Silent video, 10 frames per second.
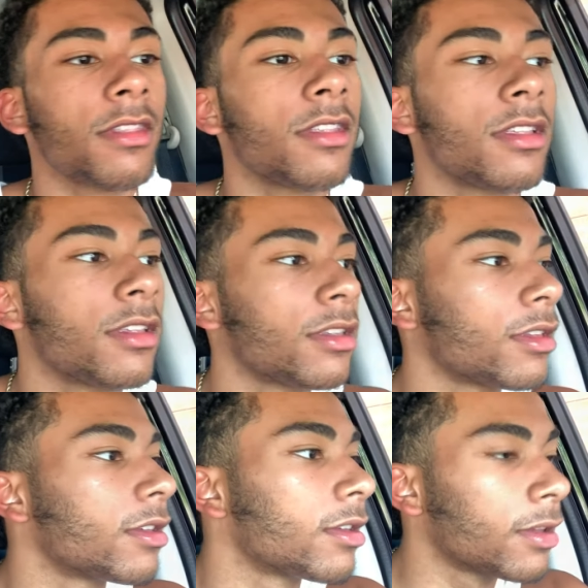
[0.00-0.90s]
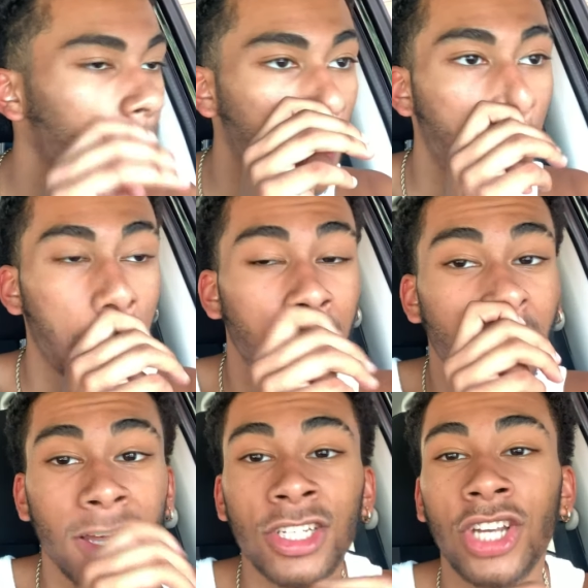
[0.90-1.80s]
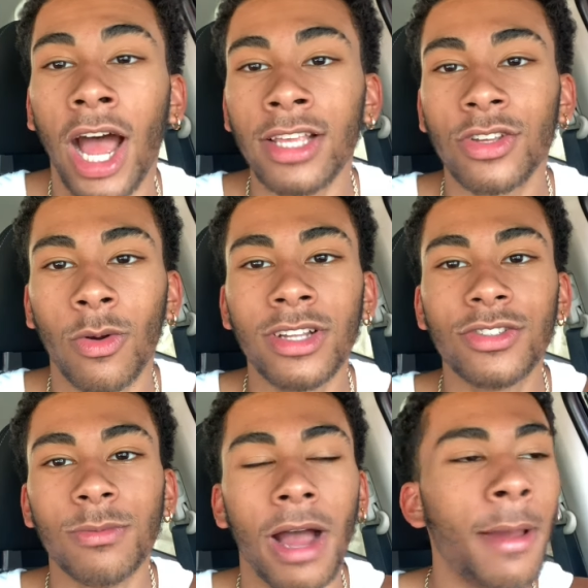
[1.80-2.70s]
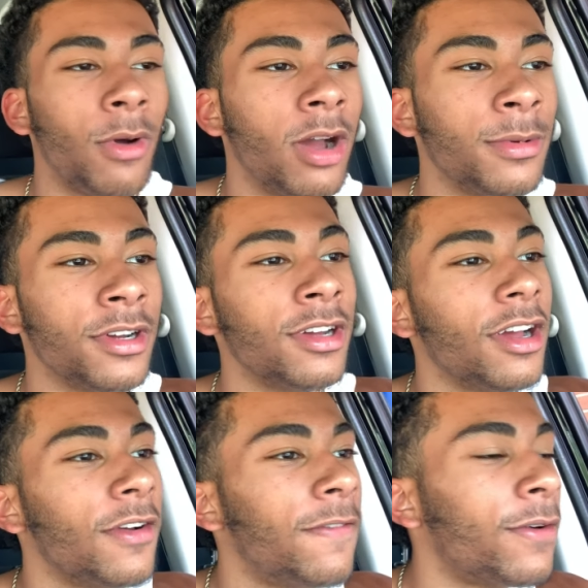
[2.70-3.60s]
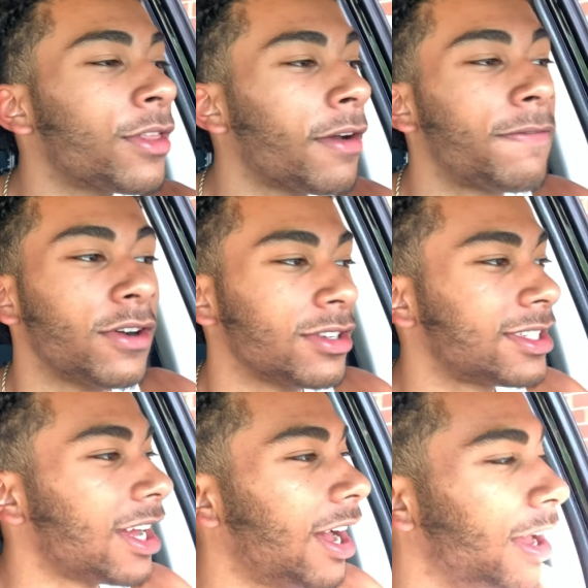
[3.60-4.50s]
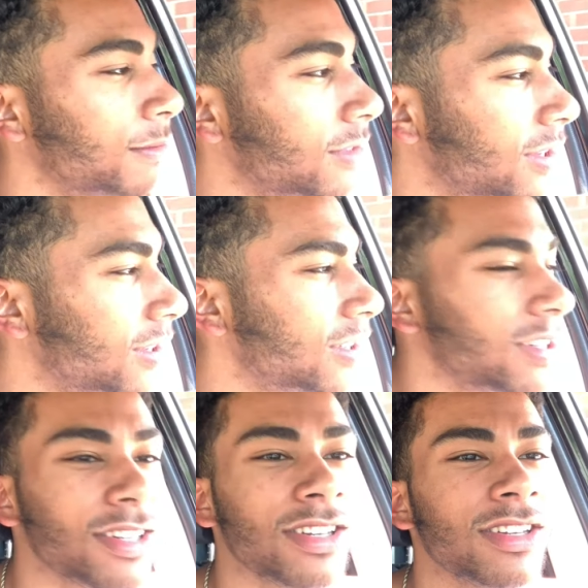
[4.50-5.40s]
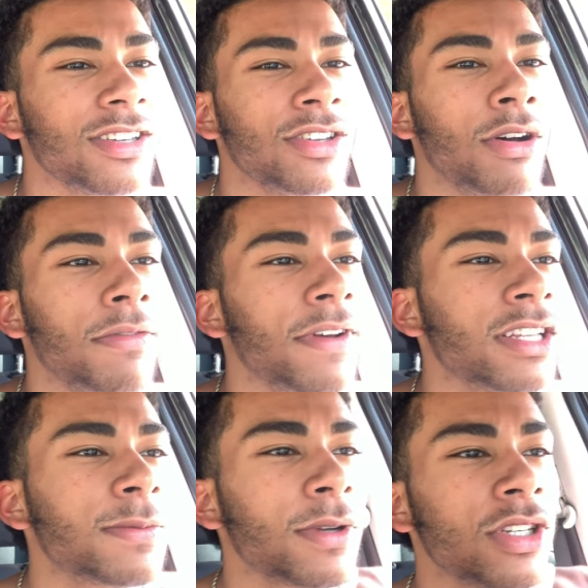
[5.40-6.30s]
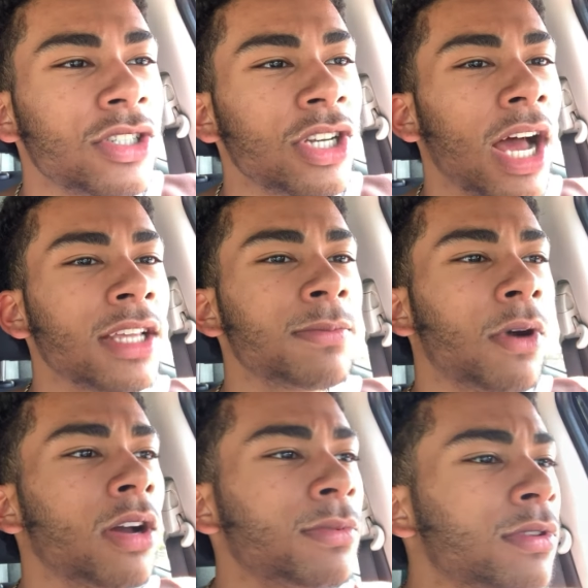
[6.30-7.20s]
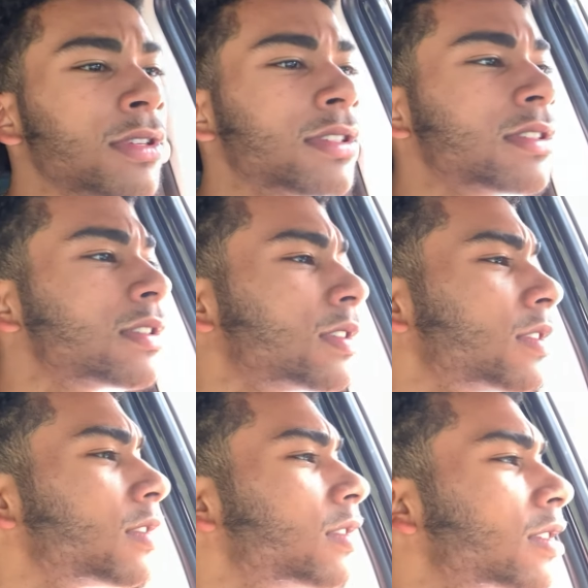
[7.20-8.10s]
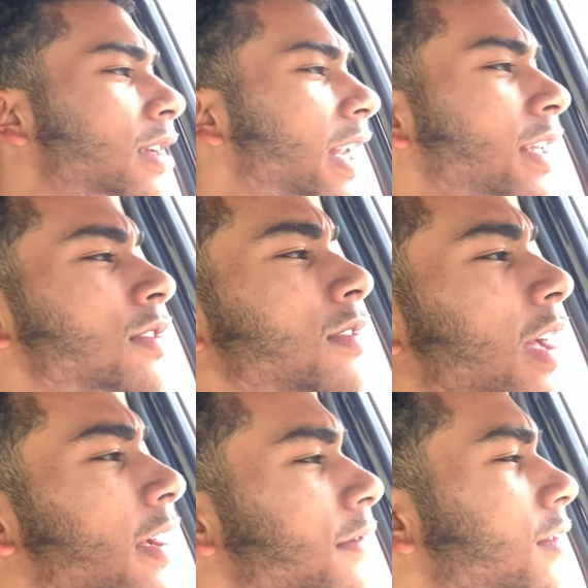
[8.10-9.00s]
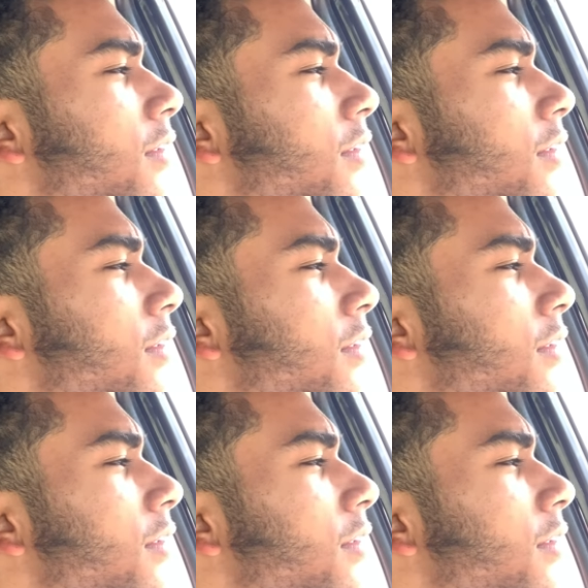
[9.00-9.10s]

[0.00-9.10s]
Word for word: barber. Ja's going to my barber for the first time. No offense, but Ja's barber's... Can I turn left?